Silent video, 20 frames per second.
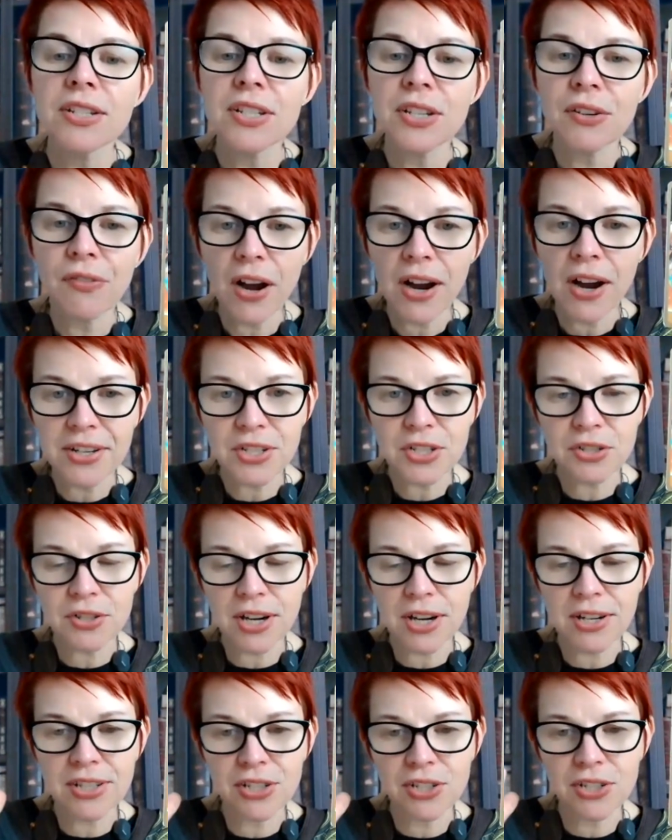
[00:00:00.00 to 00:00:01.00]
Divine
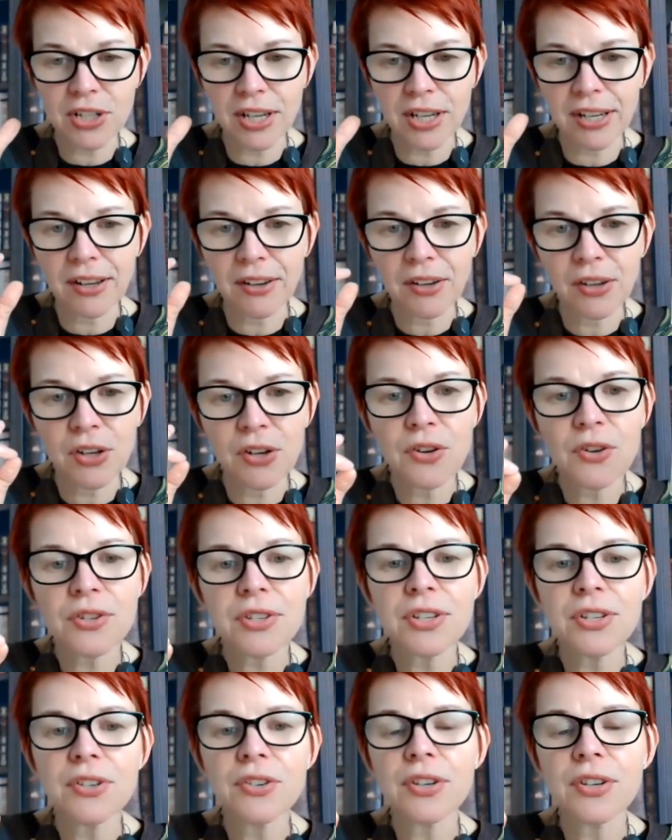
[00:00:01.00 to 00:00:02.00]
strategy,
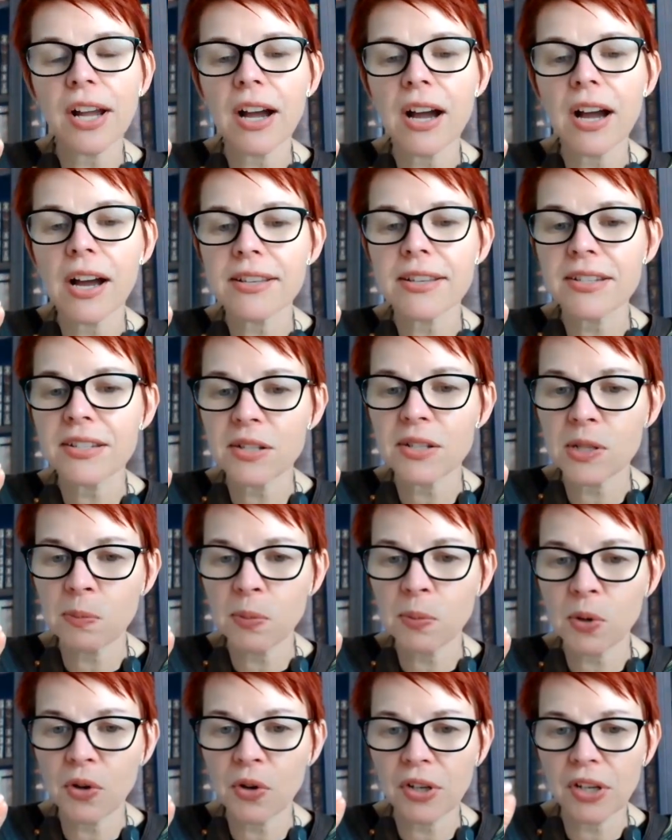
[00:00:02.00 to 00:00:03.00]
using your guides to
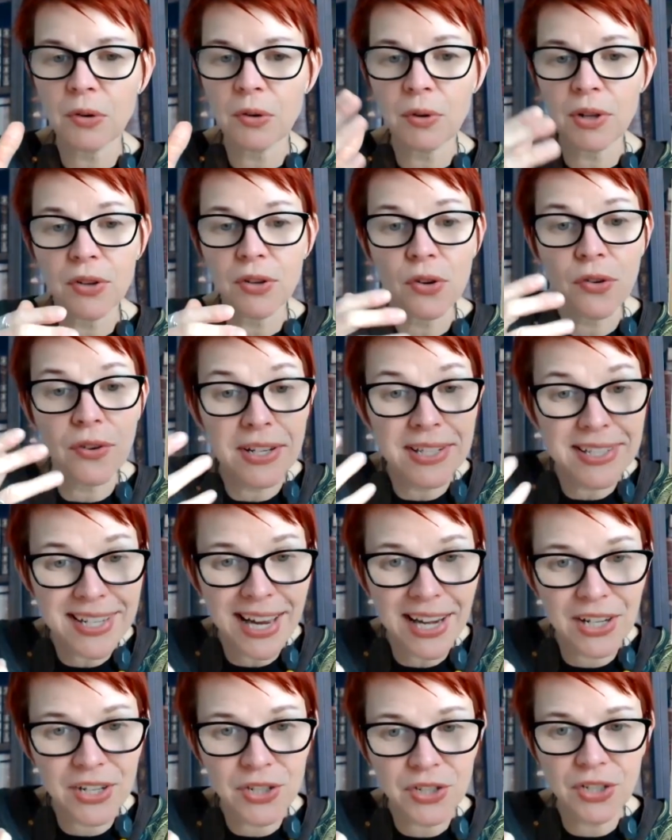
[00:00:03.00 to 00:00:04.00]
support you with your
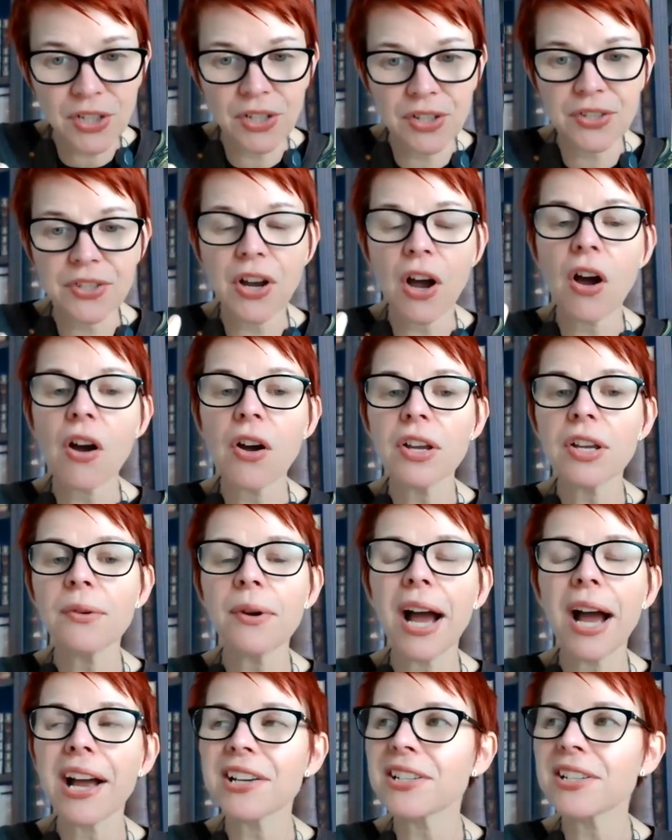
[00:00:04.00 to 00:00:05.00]
intentions. Are you
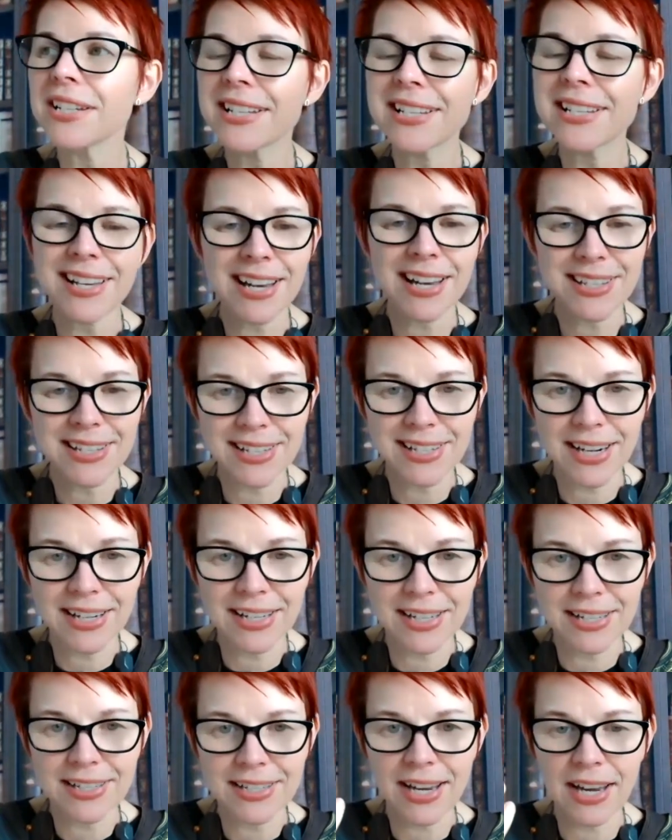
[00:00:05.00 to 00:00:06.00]
actually setting
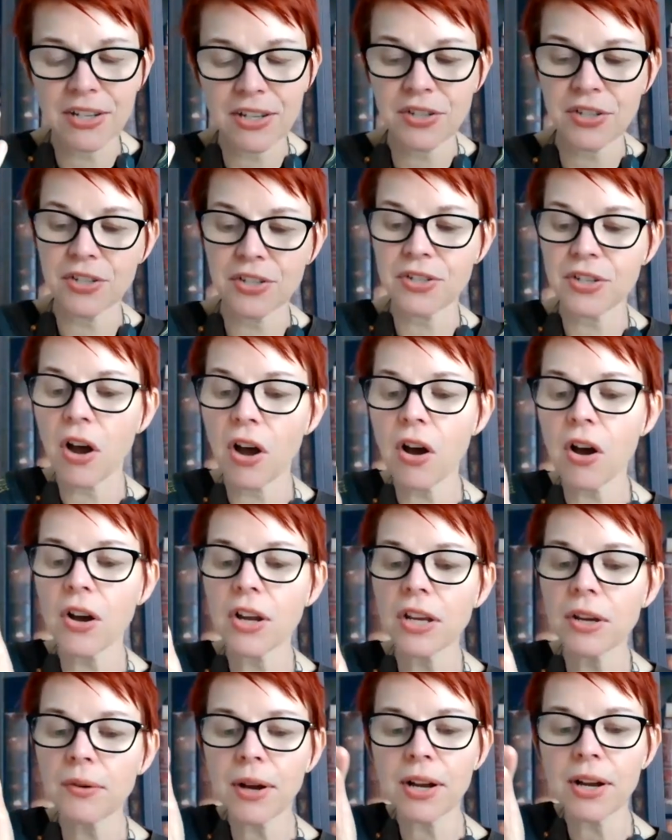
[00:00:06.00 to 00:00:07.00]
any intentions? Are
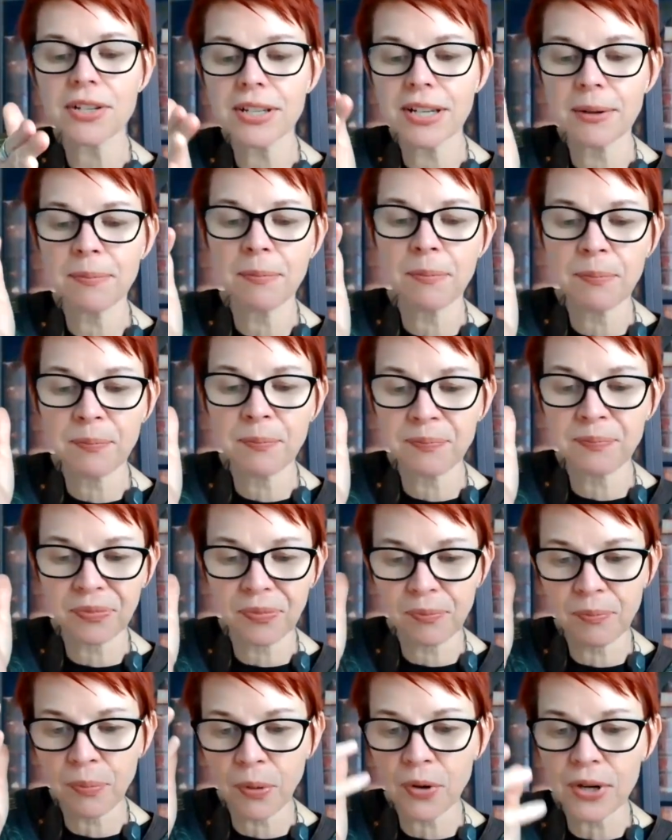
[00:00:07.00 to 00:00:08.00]
you actually
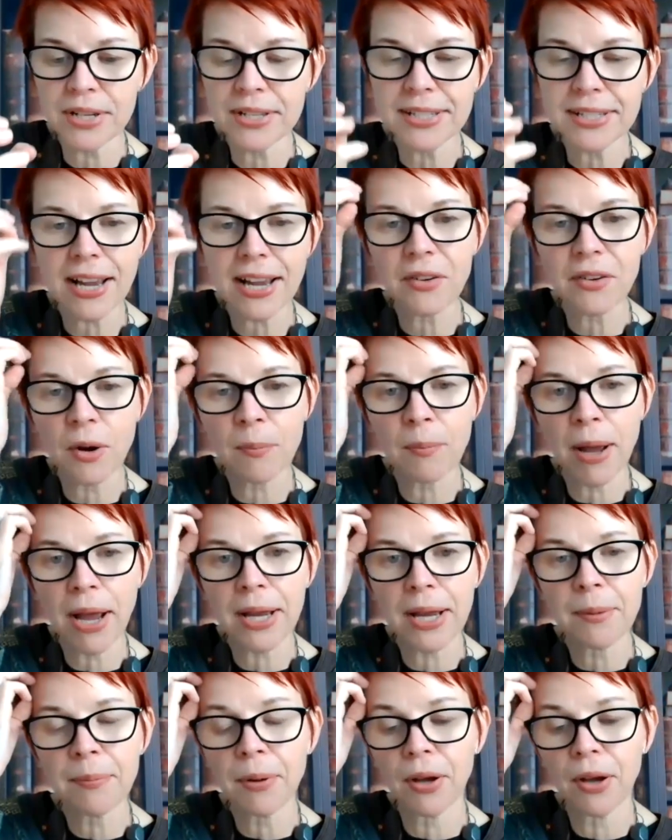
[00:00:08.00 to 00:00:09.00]
putting down on
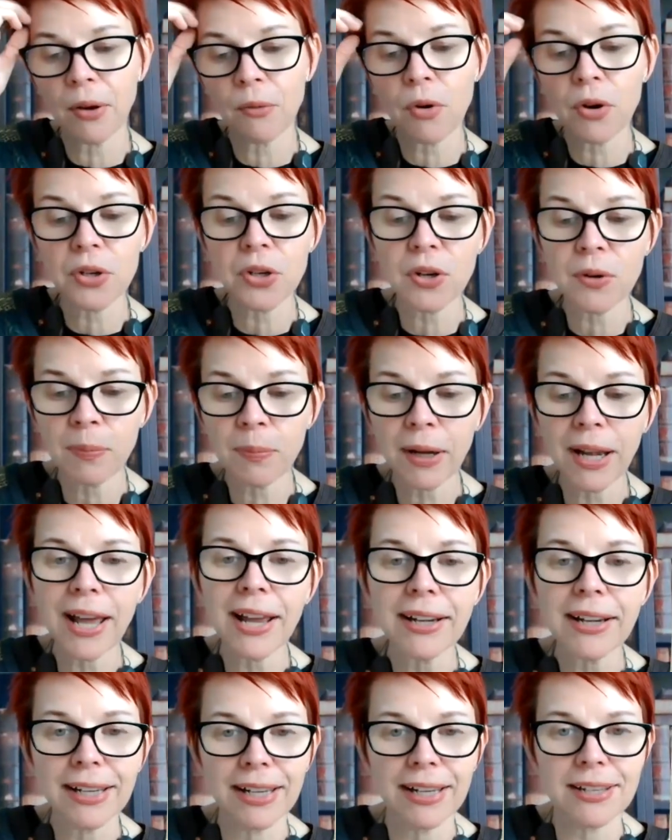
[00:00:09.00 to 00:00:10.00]
paper what your
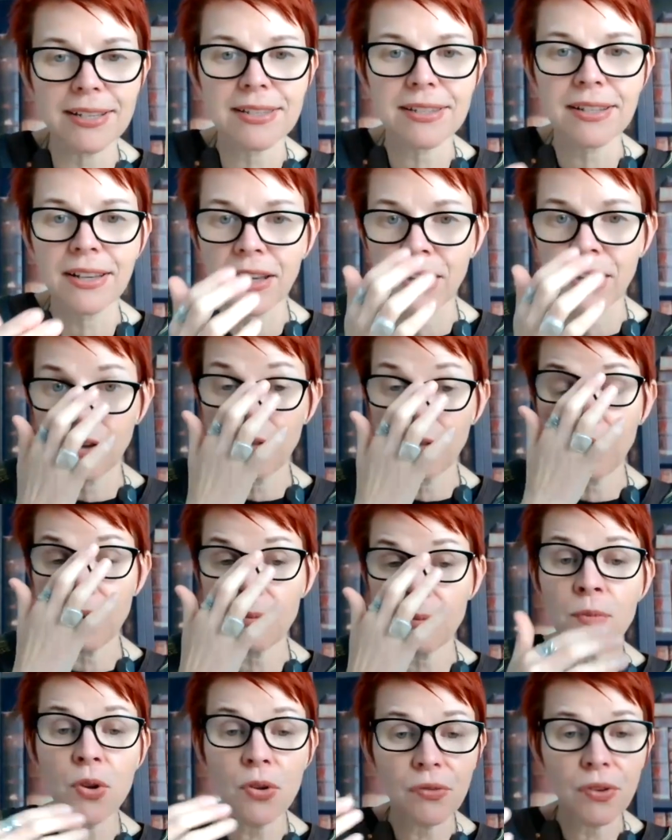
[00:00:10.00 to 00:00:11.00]
plan is for
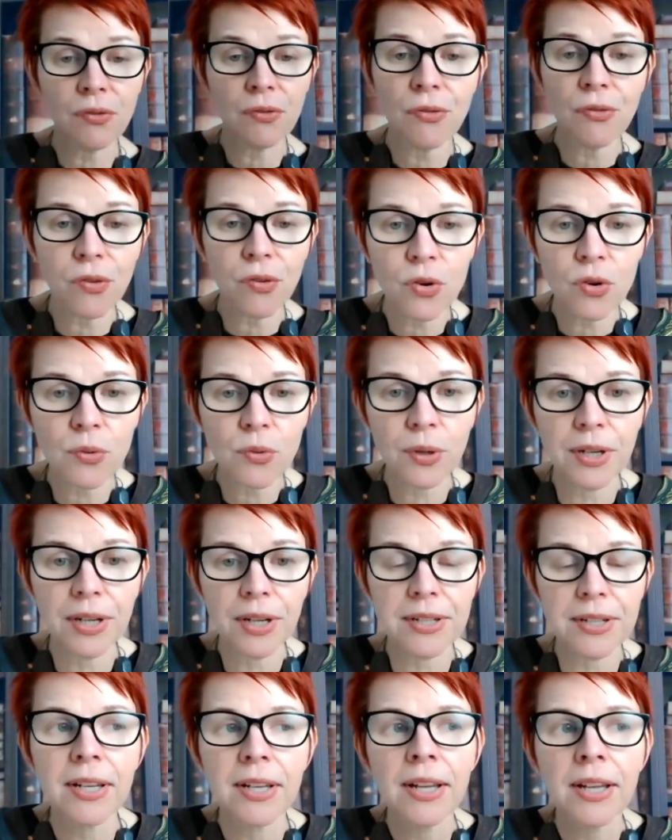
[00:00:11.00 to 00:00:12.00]
moving
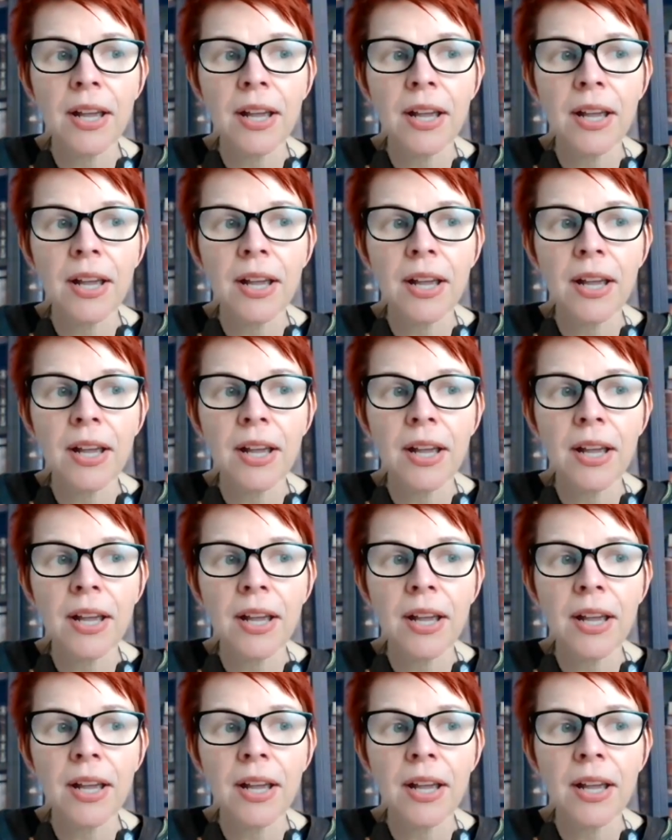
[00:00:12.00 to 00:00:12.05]
forward,